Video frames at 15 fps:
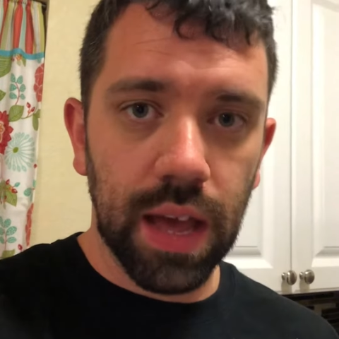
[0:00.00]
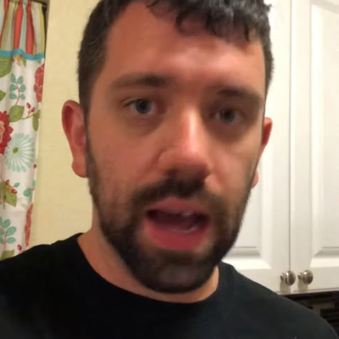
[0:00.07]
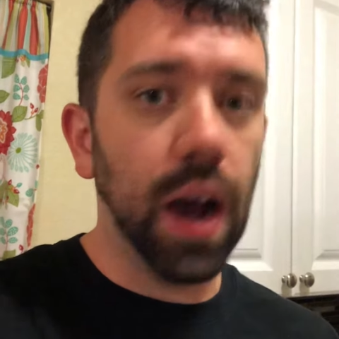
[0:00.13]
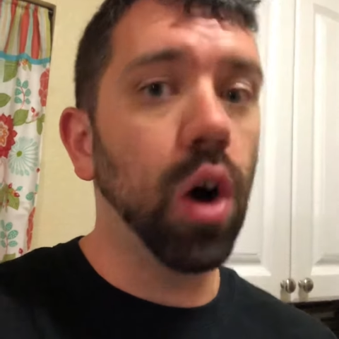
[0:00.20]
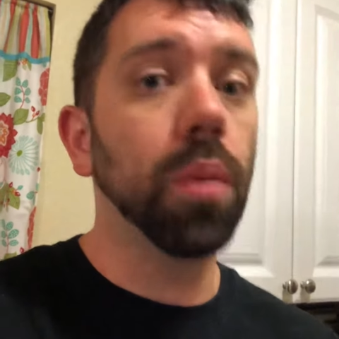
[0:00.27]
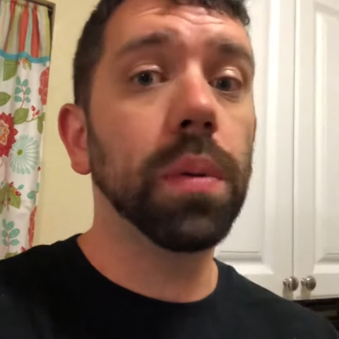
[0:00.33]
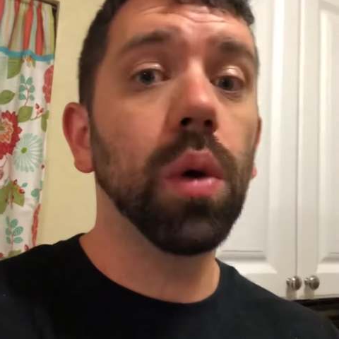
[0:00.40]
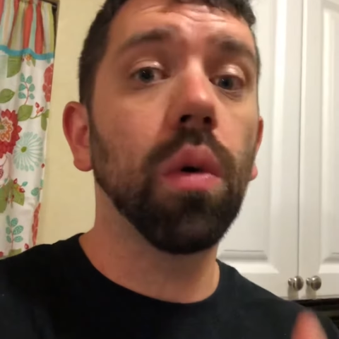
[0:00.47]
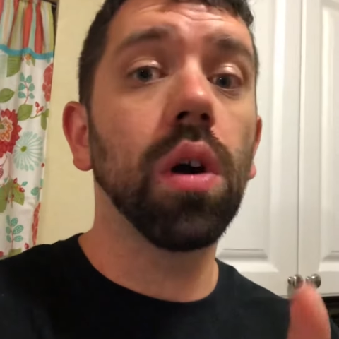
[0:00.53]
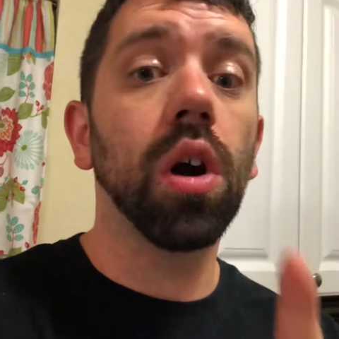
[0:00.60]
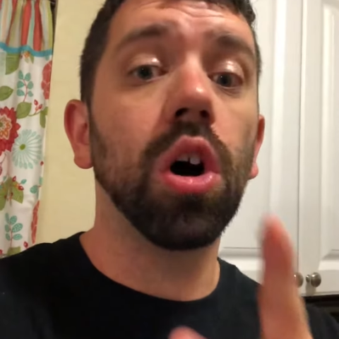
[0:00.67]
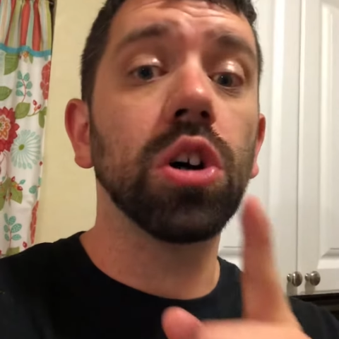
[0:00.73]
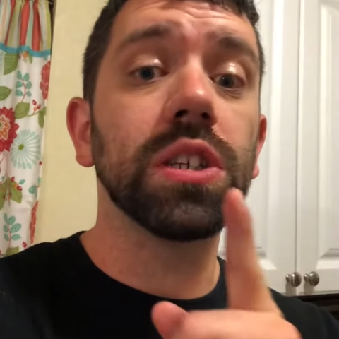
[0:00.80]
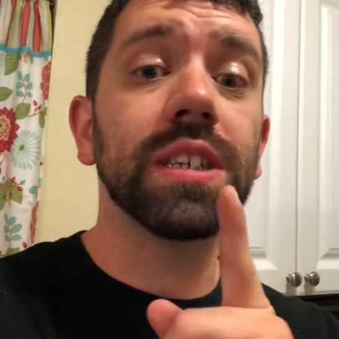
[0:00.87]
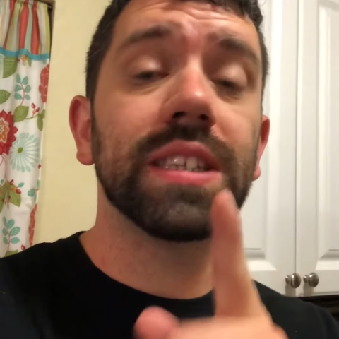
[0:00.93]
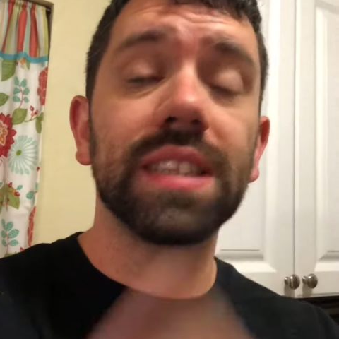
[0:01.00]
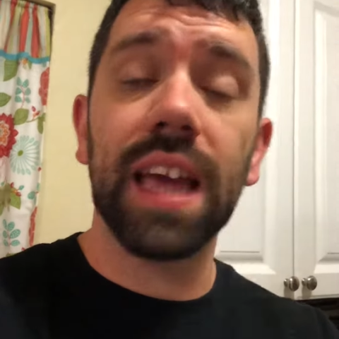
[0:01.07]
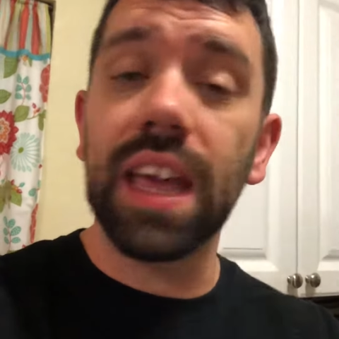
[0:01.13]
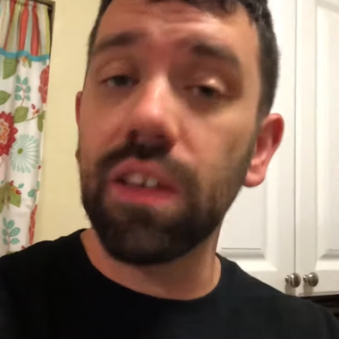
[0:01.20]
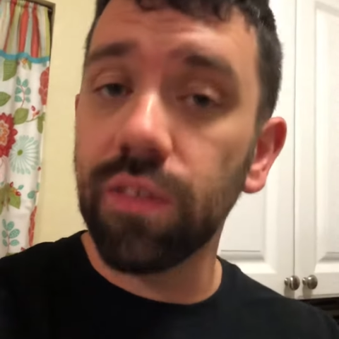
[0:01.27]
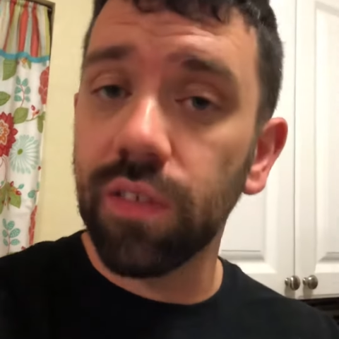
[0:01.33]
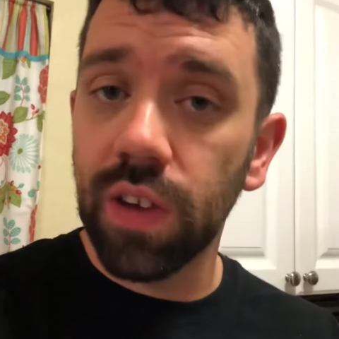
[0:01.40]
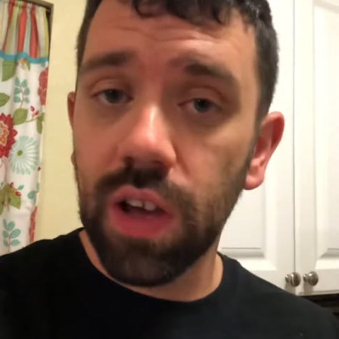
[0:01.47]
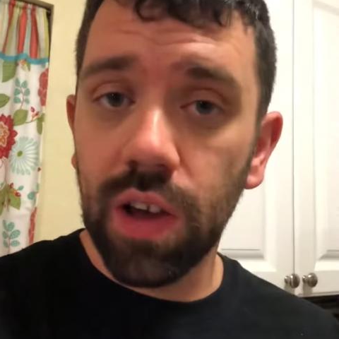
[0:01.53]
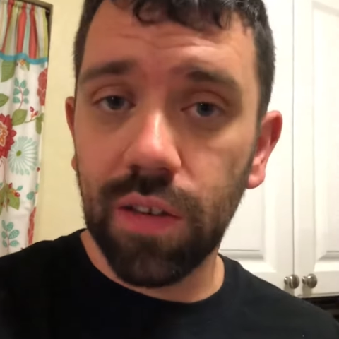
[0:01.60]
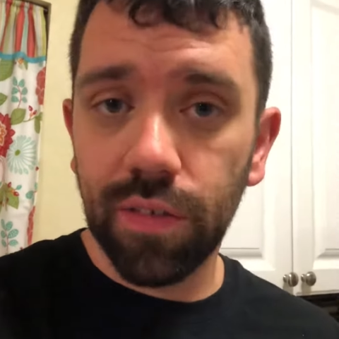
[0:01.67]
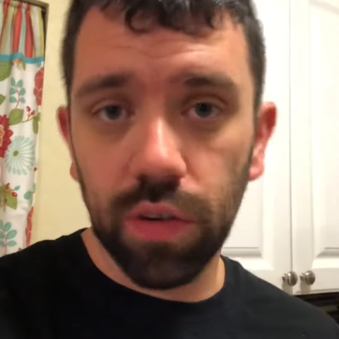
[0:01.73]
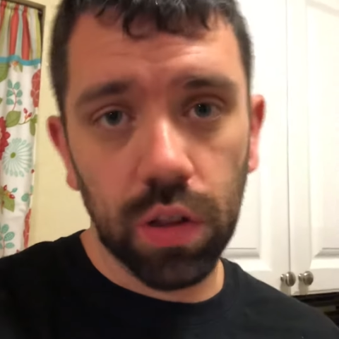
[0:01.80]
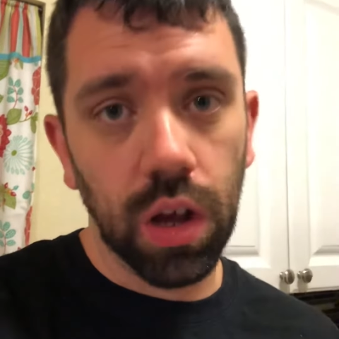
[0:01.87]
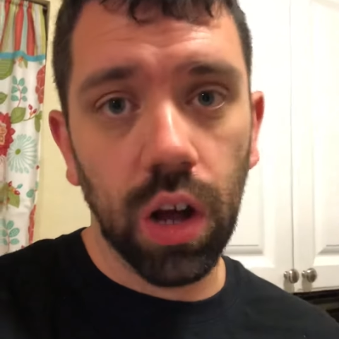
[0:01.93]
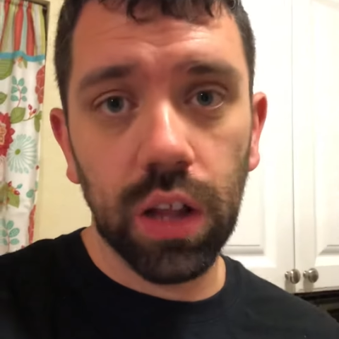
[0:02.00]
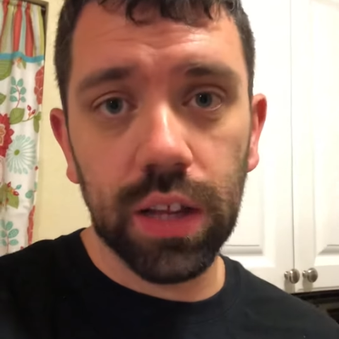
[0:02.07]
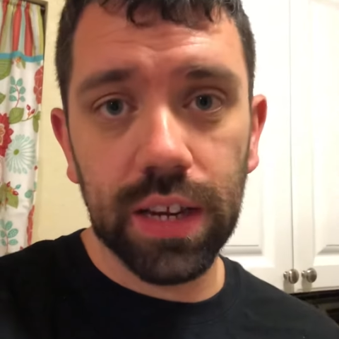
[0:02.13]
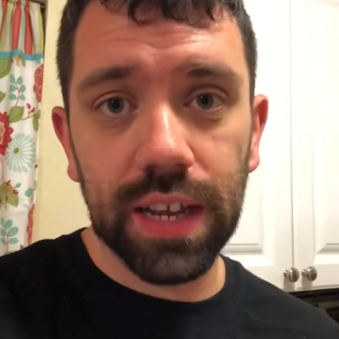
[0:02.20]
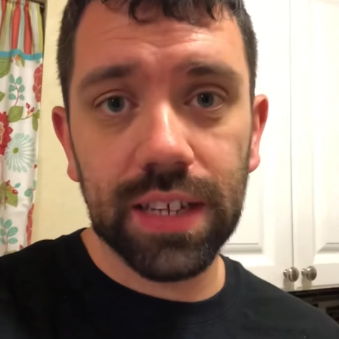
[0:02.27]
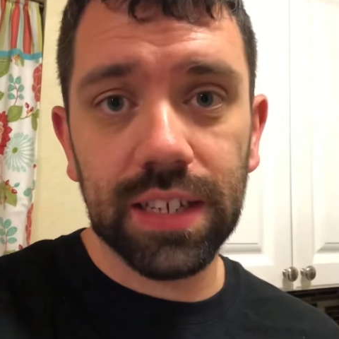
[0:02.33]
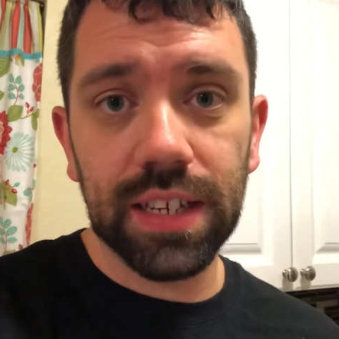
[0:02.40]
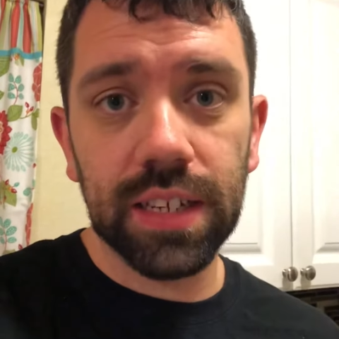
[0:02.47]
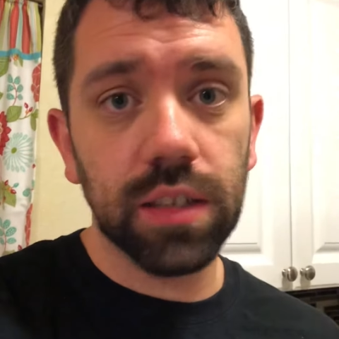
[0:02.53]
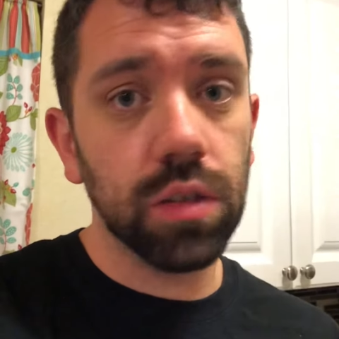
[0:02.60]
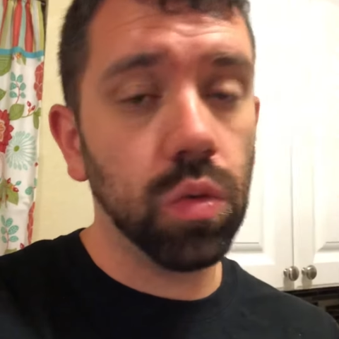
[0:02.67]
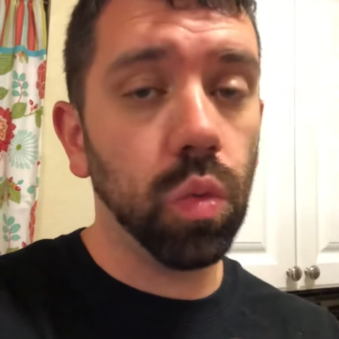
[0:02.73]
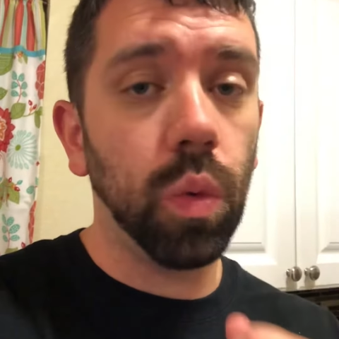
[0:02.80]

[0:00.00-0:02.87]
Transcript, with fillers: I hope you are all safe for the holiday season.